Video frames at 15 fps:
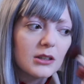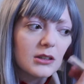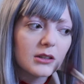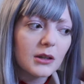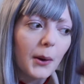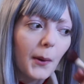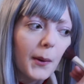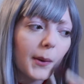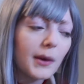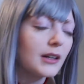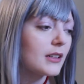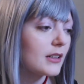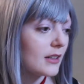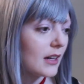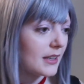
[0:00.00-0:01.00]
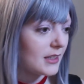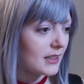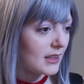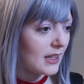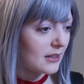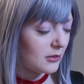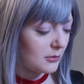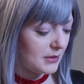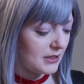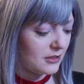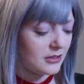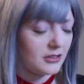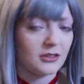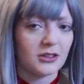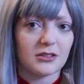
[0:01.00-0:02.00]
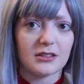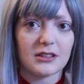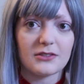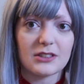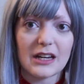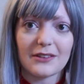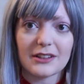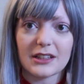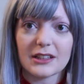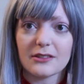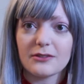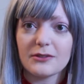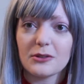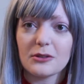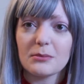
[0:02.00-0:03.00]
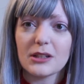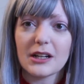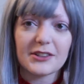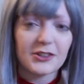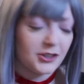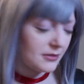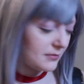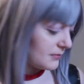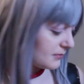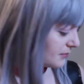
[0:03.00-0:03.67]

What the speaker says: So I think that'll be a good alternative to having like a full blush.